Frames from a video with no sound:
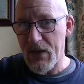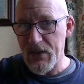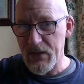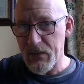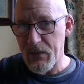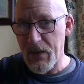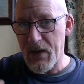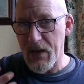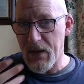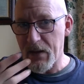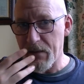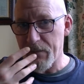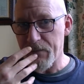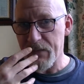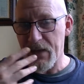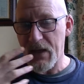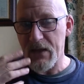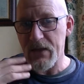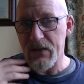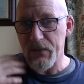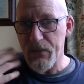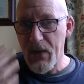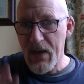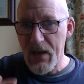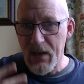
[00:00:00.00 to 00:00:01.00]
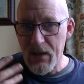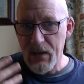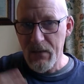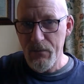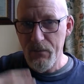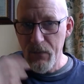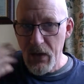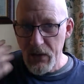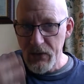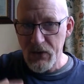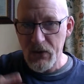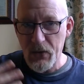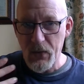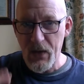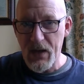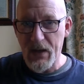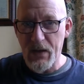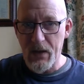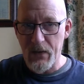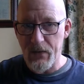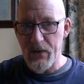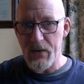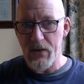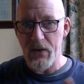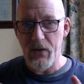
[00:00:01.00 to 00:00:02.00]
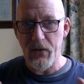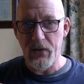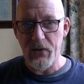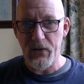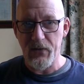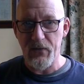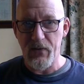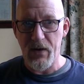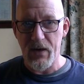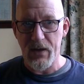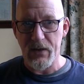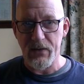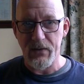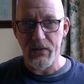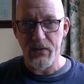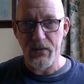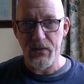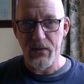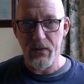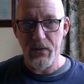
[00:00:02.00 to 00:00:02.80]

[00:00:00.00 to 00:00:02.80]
speak much quicker than you can write.